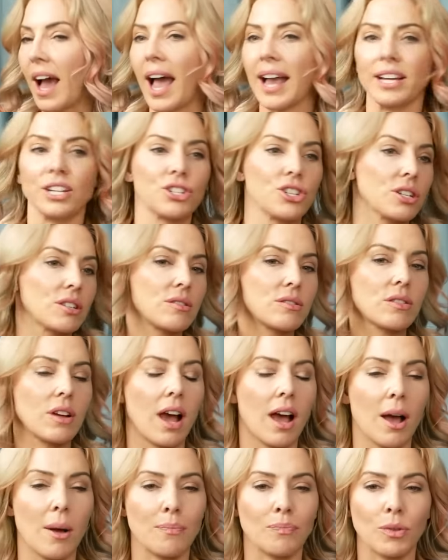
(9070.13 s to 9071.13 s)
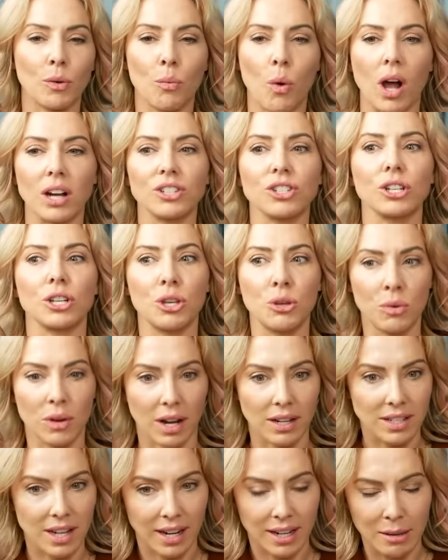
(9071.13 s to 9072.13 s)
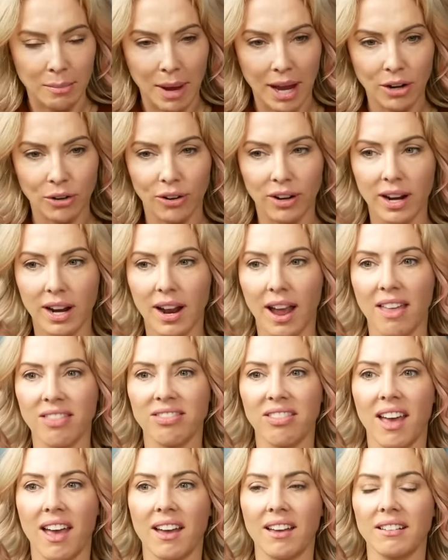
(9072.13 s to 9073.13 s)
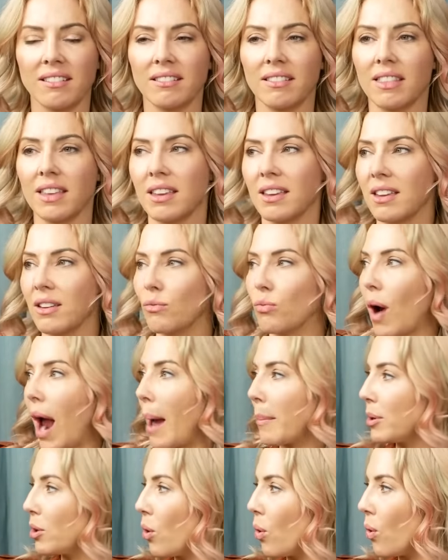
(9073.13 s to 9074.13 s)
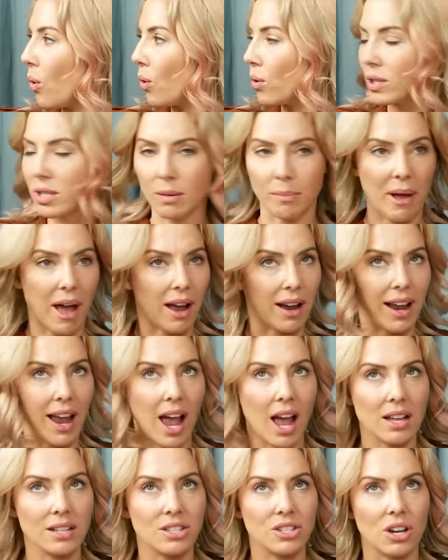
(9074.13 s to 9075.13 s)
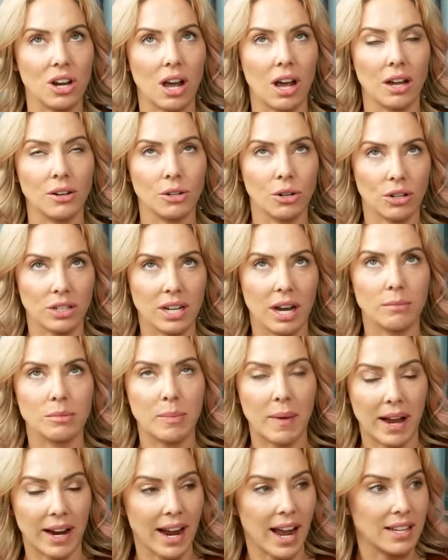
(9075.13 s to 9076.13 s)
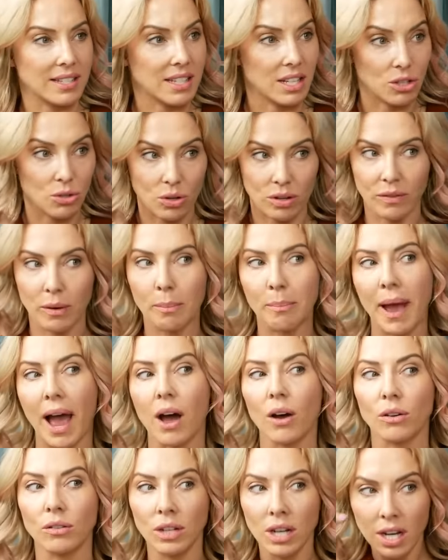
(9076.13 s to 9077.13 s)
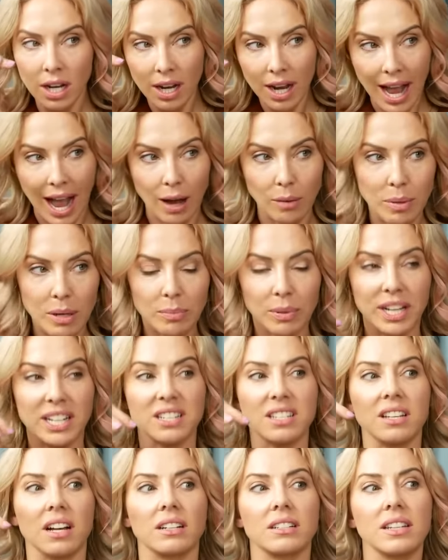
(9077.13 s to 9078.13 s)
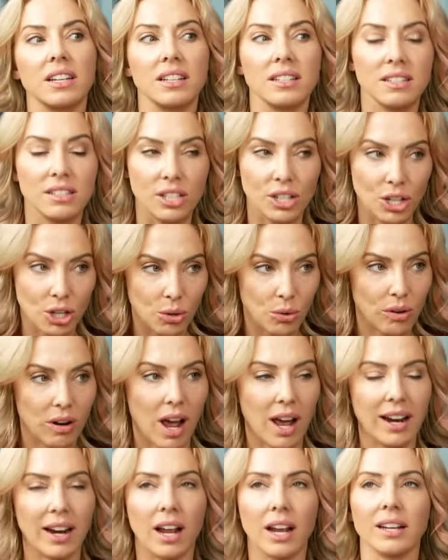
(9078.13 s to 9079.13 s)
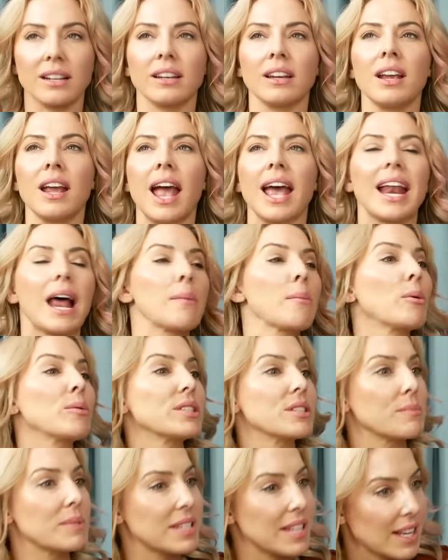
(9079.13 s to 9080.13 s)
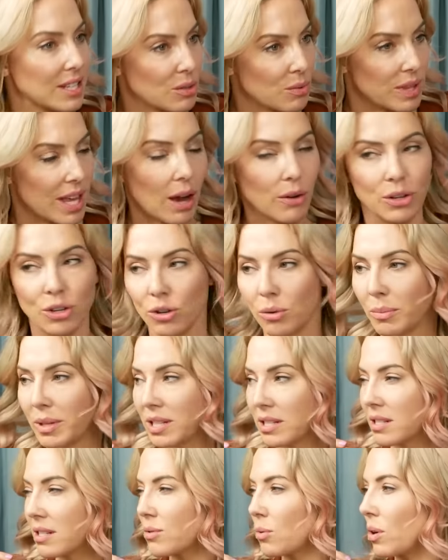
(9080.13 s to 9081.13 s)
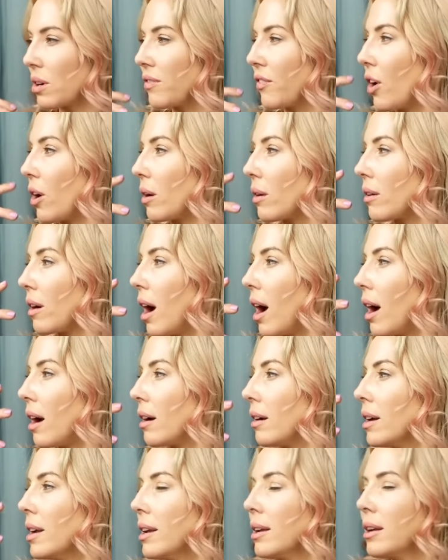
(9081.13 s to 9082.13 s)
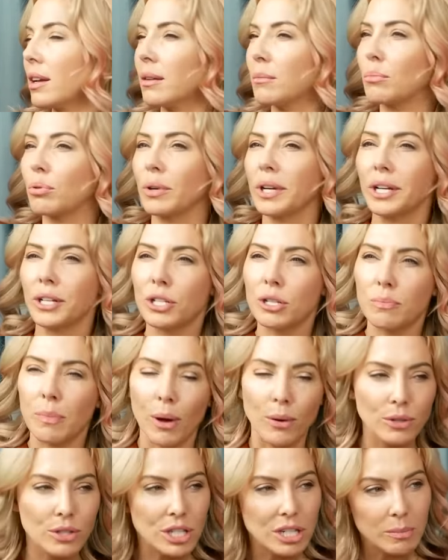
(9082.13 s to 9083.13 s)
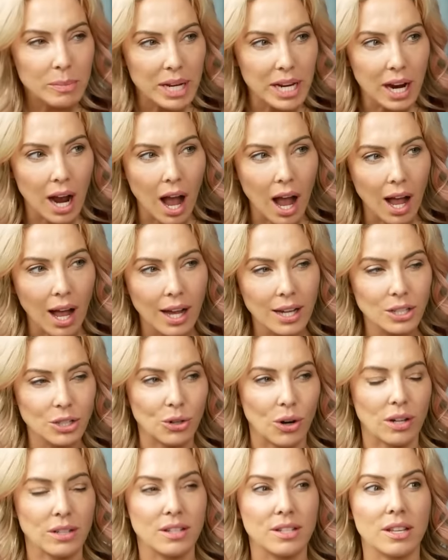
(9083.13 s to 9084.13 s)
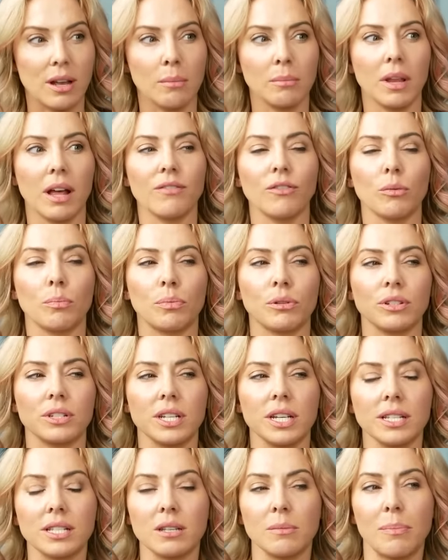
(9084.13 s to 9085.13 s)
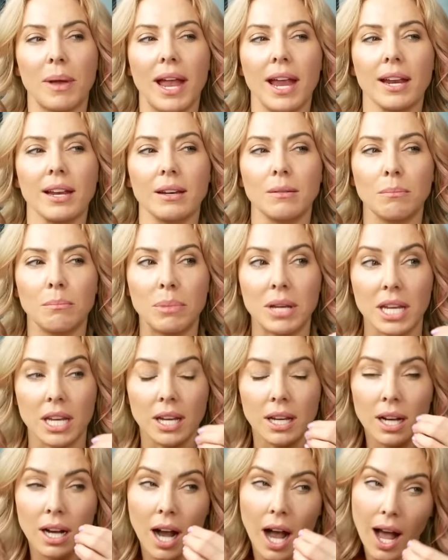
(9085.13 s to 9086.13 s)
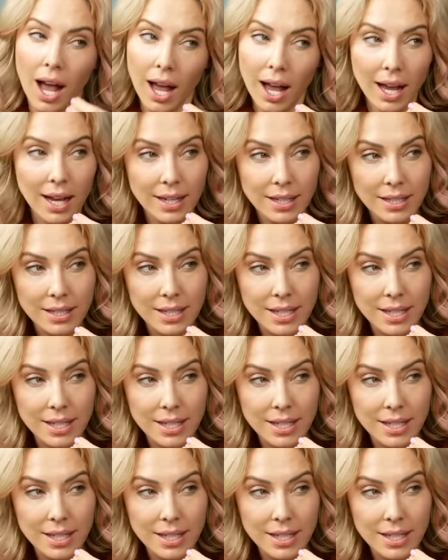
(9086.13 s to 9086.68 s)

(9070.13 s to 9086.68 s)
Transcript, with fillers: I had just watched the QAnon documentary and then The Rabbit Hole is a podcast, New York Times podcast that's sort of about how people get sucked into QAnon. And I'm always obsessed with how humans sort of are predisposed to be conned or on some level participate in being conned